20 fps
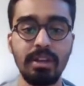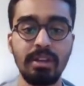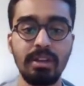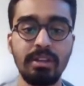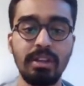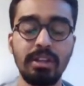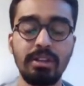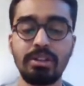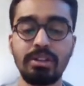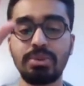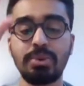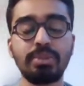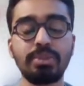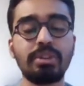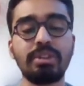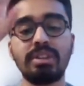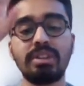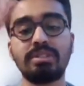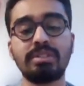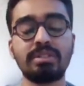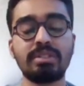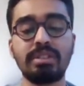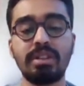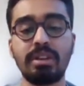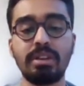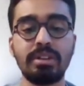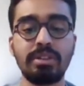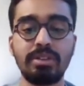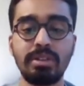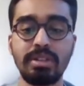Mm. It'll show the research
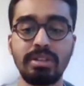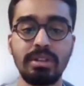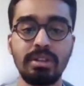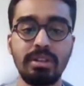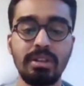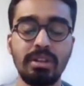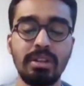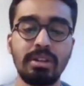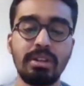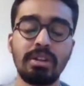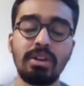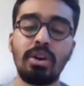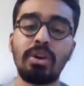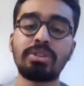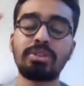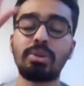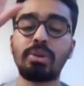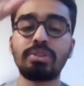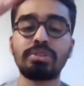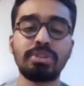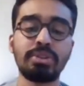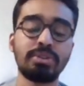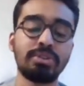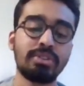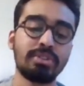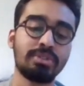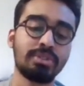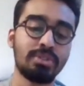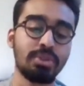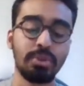they're interested in, and it'll also
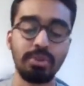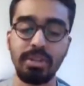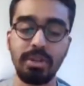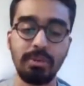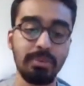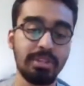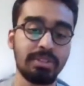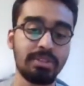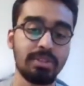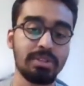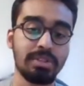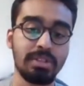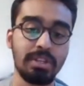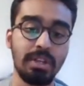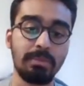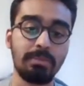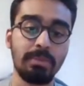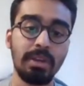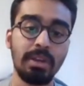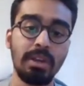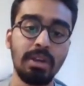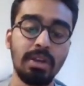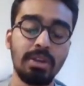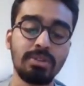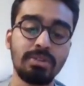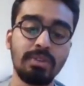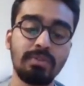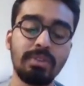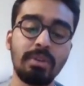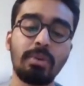show their research team.
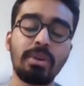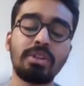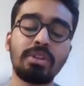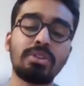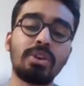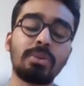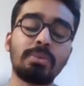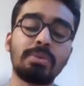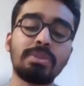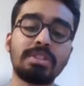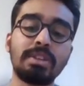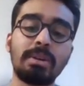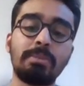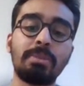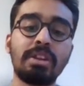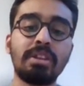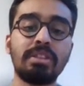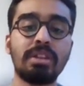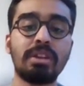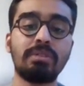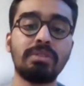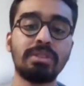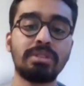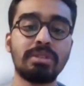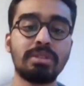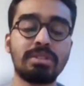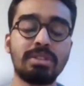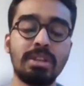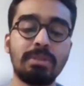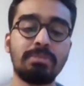Right. If they want to talk with someone in their
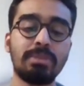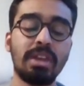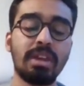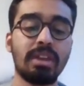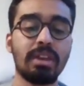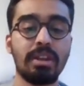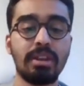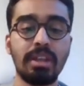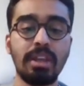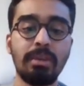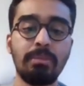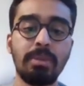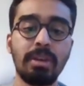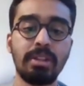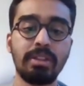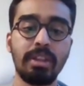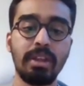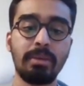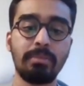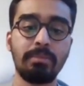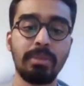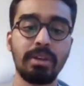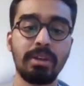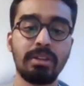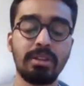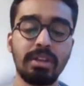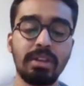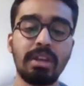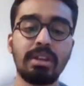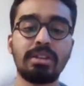research team, they can email them
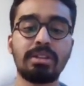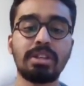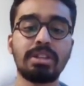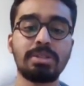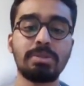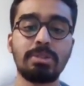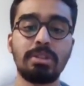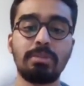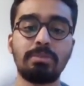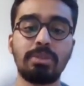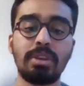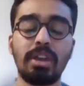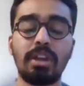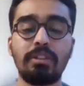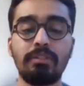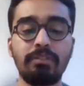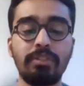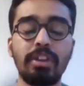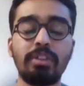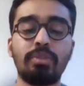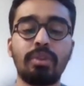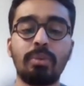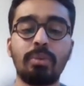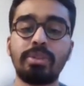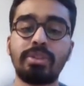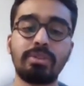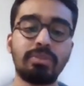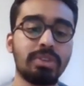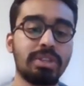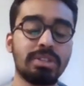and get in touch with them to get a feel for
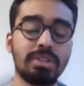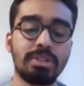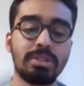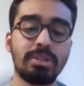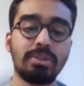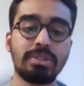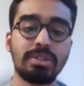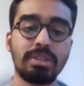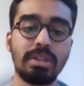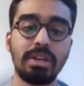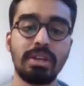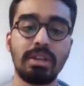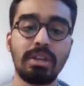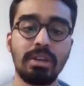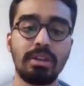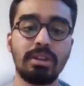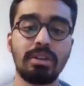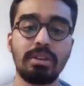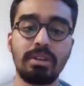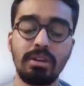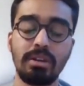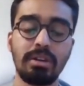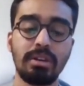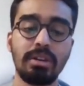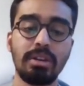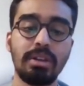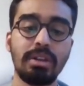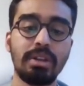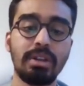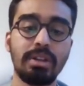what the research looks like and uh,
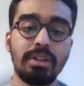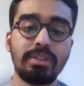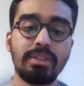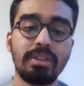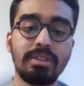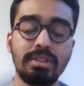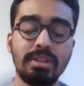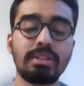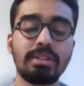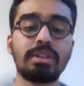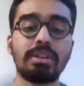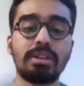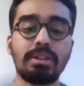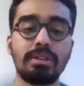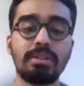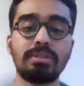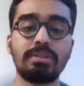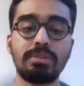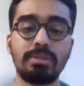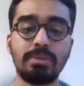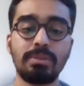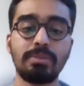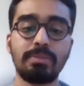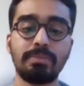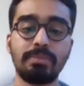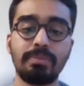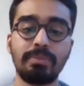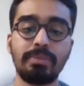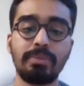things like that. So, right, right.